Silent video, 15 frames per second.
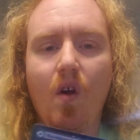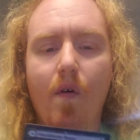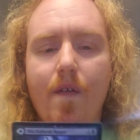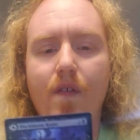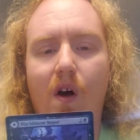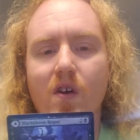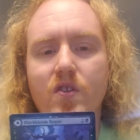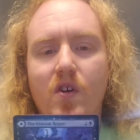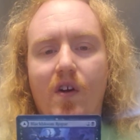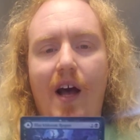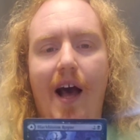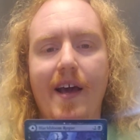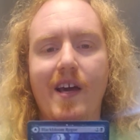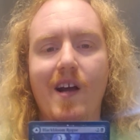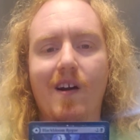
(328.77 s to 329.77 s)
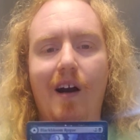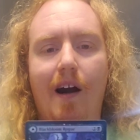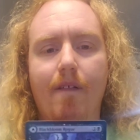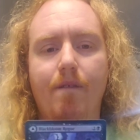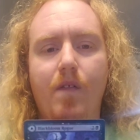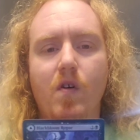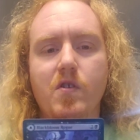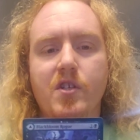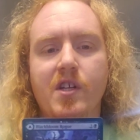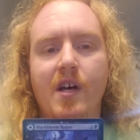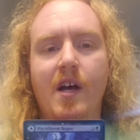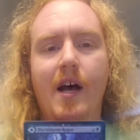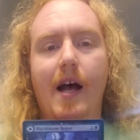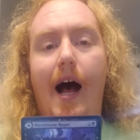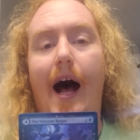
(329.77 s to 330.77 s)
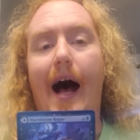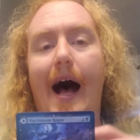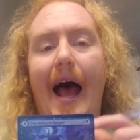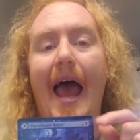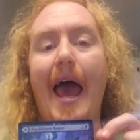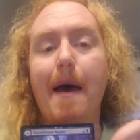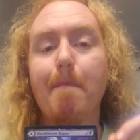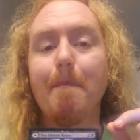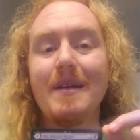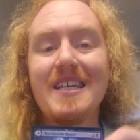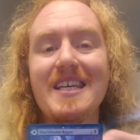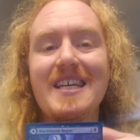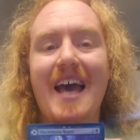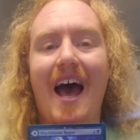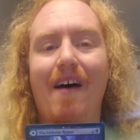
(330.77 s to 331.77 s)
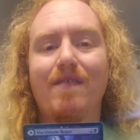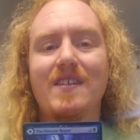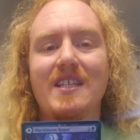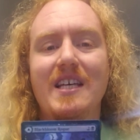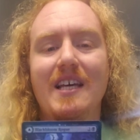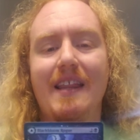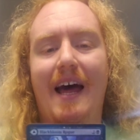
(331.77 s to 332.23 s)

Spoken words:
We've also got here our first MDFC,